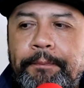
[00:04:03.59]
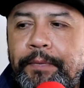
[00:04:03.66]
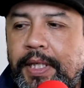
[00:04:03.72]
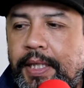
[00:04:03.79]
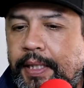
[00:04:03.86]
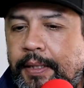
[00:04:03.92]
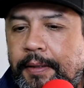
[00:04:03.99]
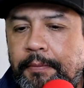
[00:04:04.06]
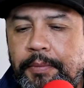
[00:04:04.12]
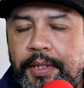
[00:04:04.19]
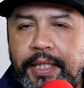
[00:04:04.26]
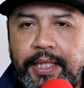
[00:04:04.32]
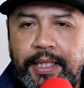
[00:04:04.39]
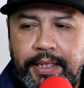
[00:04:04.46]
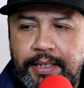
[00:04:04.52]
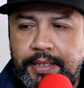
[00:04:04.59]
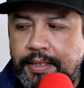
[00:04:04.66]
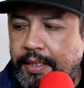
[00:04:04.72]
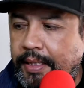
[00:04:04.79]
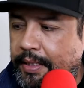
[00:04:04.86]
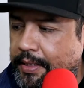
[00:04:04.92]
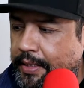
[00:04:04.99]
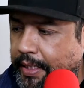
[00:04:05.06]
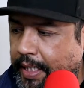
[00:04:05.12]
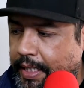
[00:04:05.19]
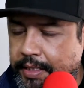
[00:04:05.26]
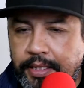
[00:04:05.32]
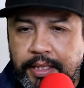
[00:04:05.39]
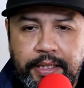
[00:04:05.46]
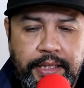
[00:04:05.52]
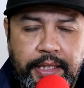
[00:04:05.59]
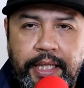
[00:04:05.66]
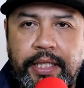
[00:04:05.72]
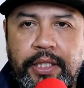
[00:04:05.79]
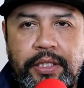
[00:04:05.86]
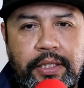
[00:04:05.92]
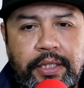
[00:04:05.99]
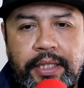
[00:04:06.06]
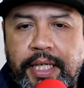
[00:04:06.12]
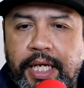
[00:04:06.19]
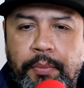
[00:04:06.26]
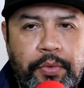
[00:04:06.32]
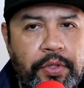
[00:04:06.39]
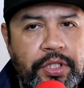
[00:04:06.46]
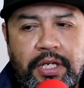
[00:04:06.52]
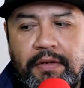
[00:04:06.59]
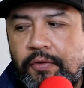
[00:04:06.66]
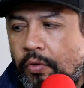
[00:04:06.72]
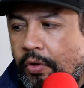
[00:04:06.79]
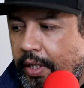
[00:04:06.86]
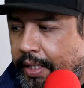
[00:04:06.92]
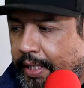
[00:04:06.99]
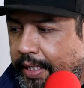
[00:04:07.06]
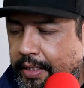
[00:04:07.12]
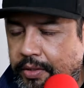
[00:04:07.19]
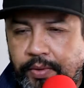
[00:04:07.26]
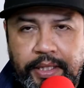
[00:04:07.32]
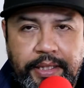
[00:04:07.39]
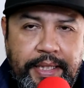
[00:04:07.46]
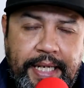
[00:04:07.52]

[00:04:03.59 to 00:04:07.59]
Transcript: But it's the easiest thing to keep yourself organized, right?